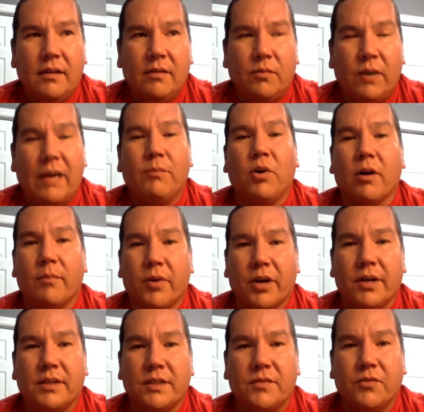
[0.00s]
way more
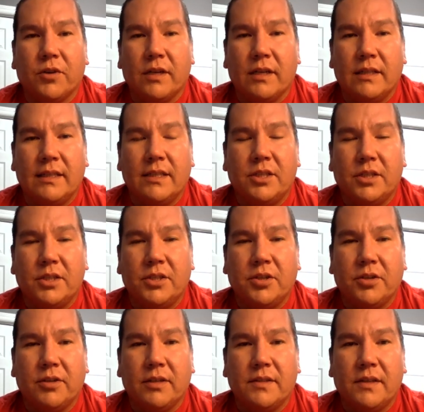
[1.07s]
burdens for an indigenous
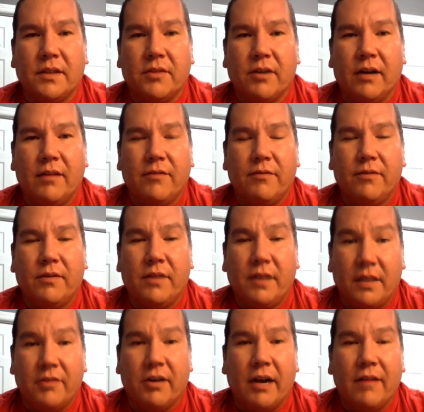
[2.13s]
journalist than there are
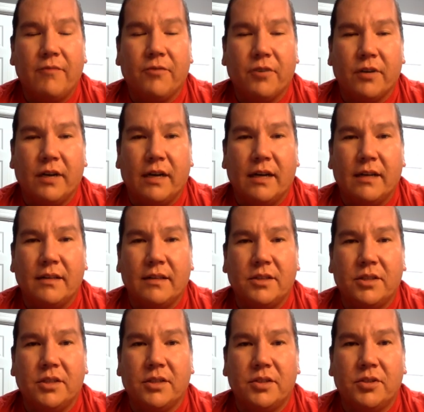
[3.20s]
than there are for a
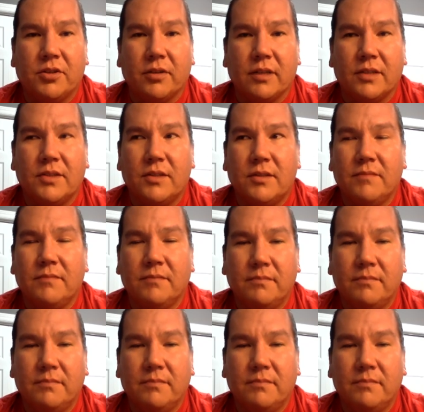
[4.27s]
non-indigenous journalist.